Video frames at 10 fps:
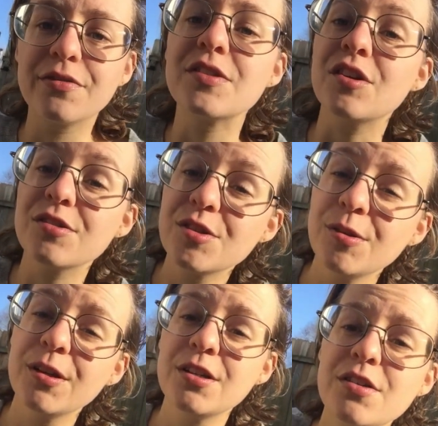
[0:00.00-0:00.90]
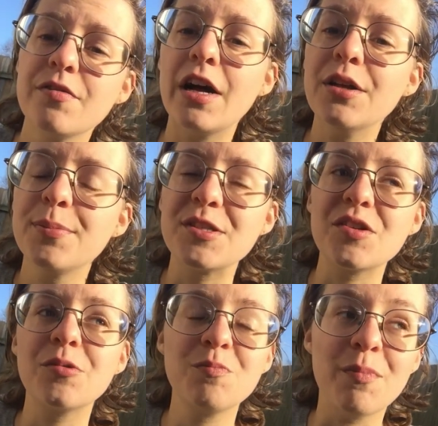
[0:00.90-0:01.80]
It's also going to develop its
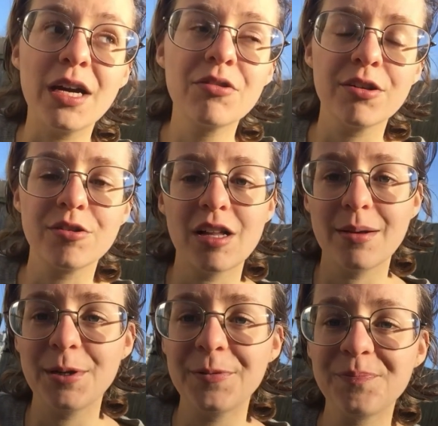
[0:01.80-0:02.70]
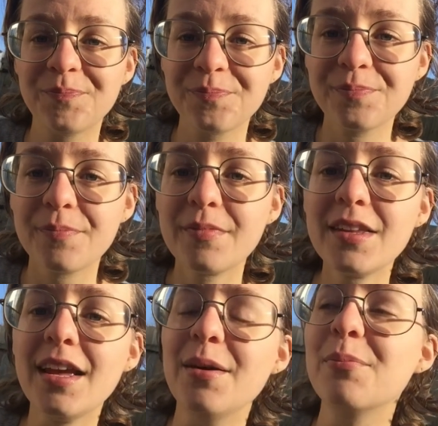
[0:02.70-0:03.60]
own microclimate.
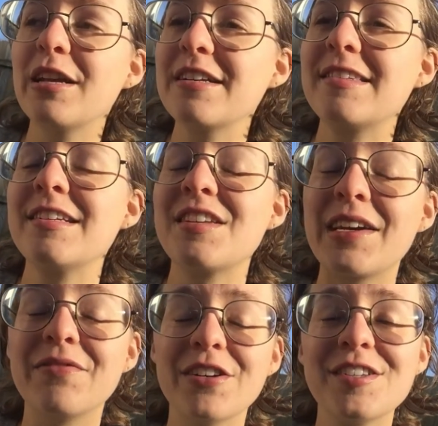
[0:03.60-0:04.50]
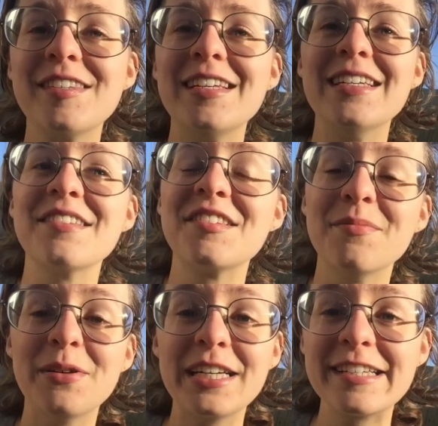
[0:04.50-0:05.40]
And planting diversity is the
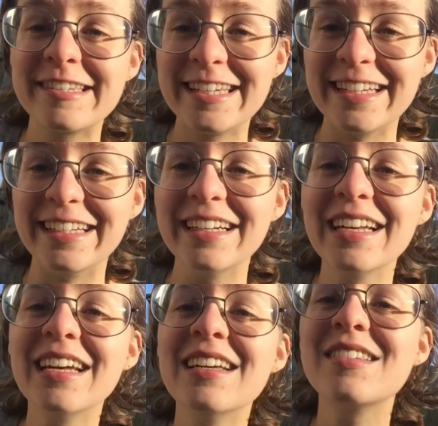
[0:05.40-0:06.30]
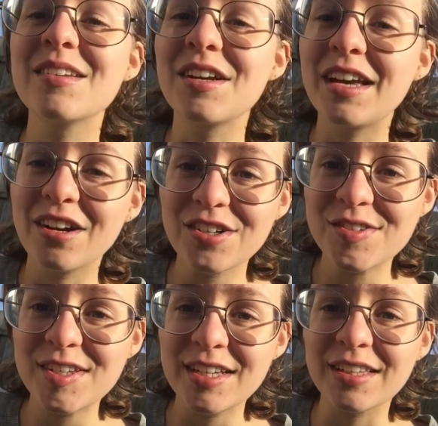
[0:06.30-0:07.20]
biggest key to
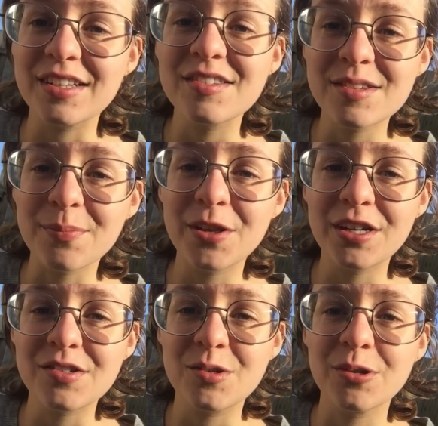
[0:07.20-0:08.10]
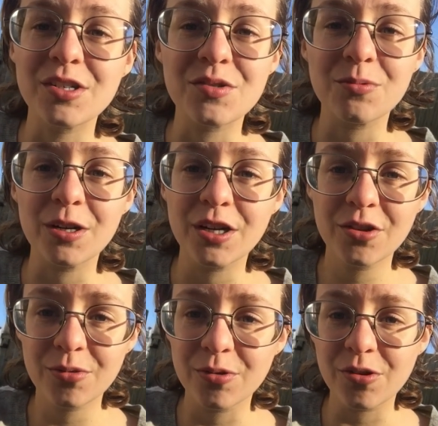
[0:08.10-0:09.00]
guaranteeing that something is going to work
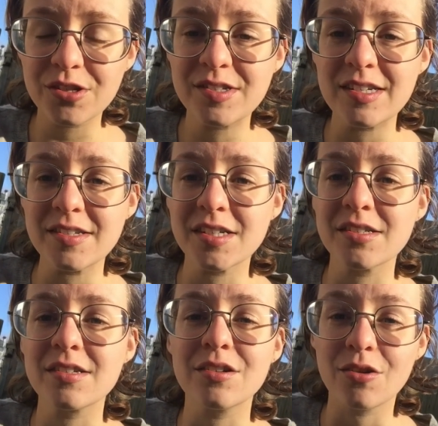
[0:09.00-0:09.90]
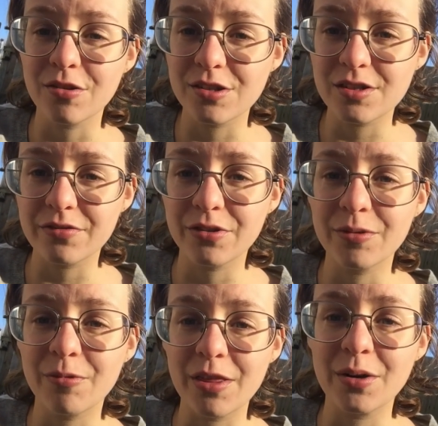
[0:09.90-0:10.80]
through all the seasons and all the
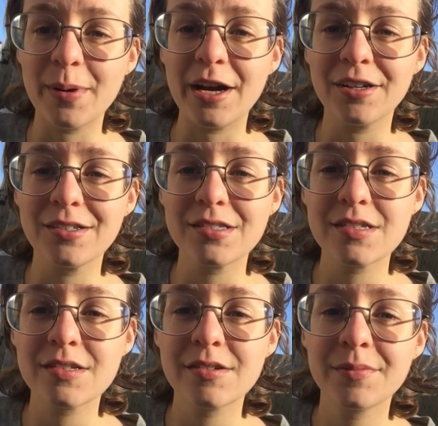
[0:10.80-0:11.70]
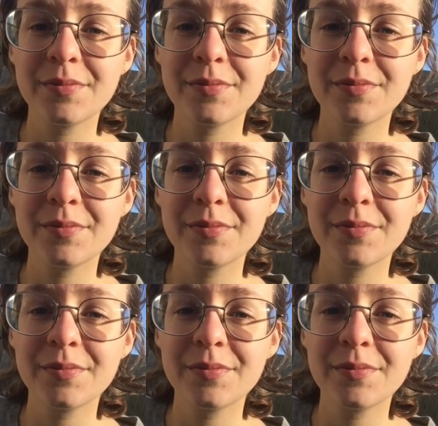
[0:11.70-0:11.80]
different weather patterns.